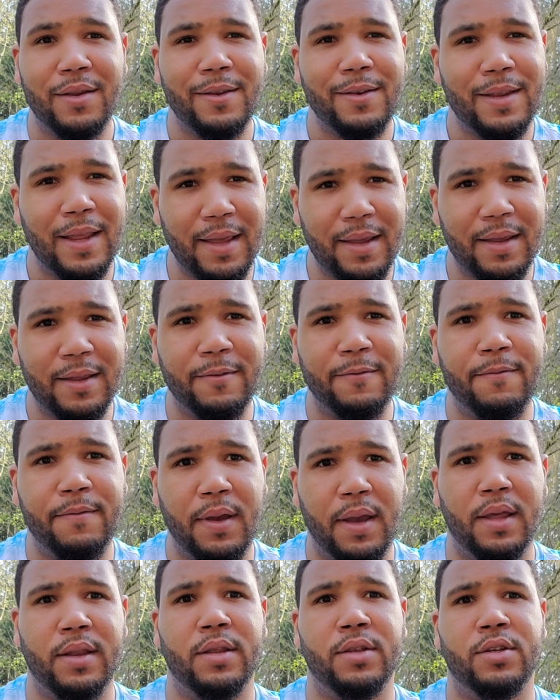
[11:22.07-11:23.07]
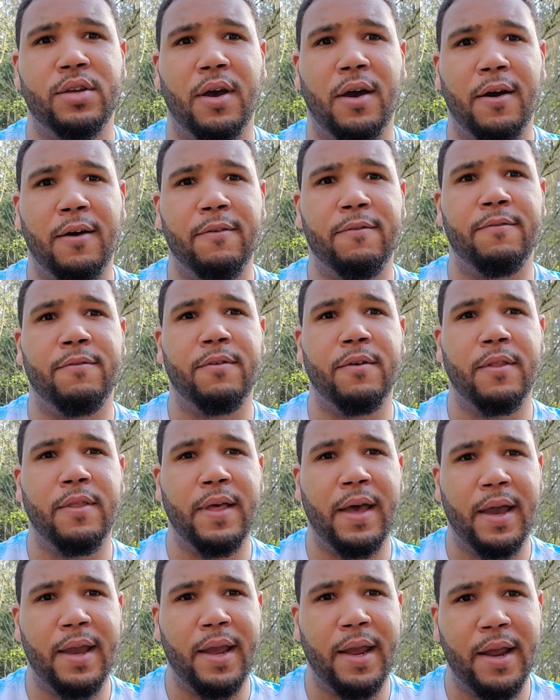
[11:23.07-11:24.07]
take advantage of
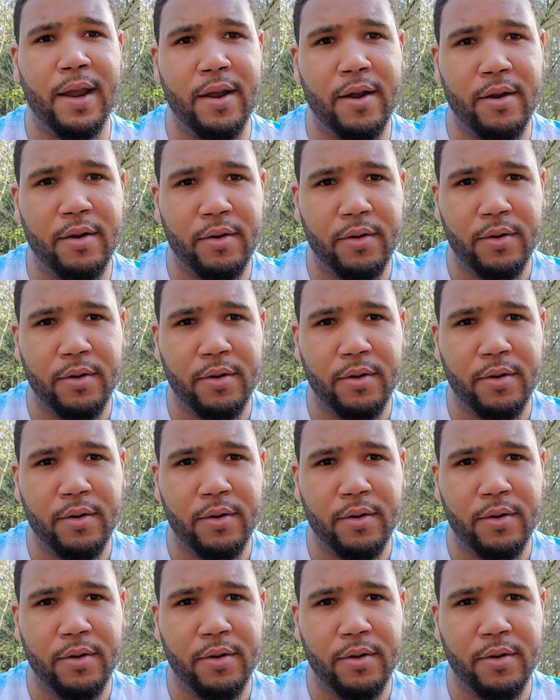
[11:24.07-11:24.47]
that air.